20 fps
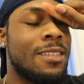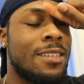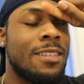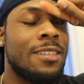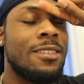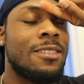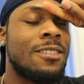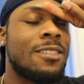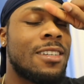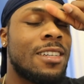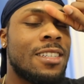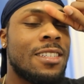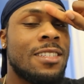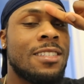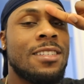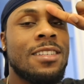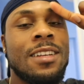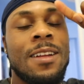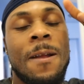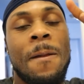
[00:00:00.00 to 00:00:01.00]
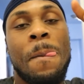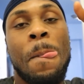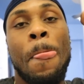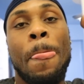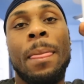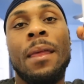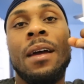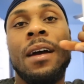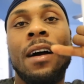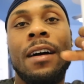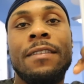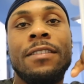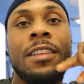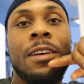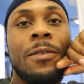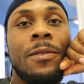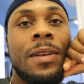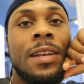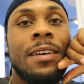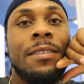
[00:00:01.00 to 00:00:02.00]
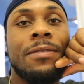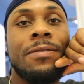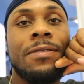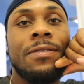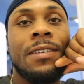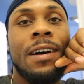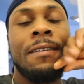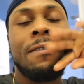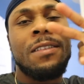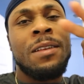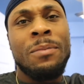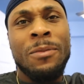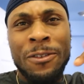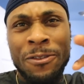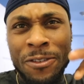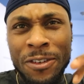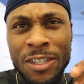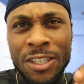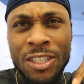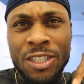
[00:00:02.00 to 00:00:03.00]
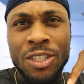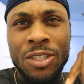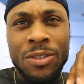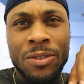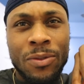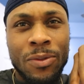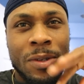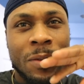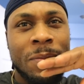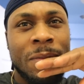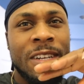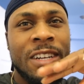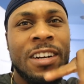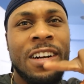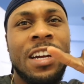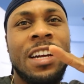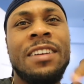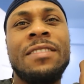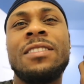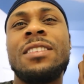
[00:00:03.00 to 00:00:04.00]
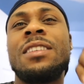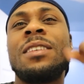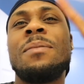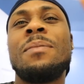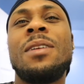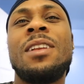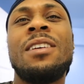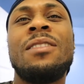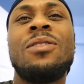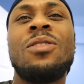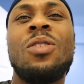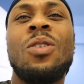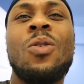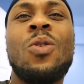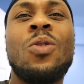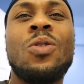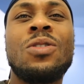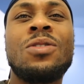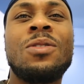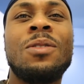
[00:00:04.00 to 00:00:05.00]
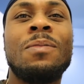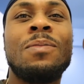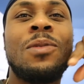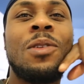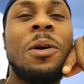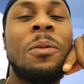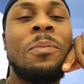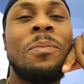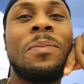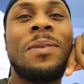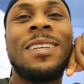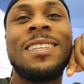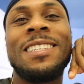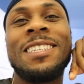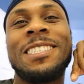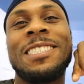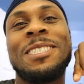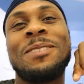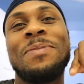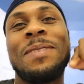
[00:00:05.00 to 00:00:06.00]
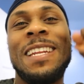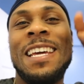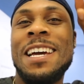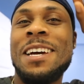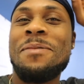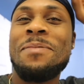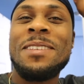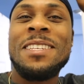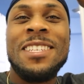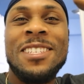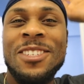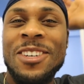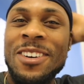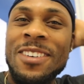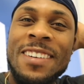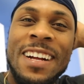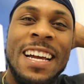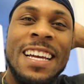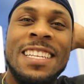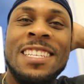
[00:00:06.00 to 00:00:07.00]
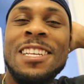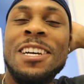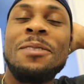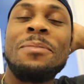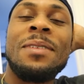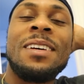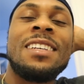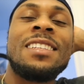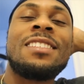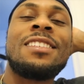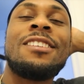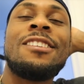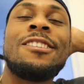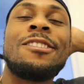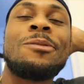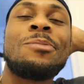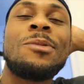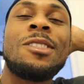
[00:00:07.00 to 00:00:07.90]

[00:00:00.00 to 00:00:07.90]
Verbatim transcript: You know, cause after I left, after I finish with me and everything, I left go cook some dumpling. Cause my there I see some rice. I'm gonna say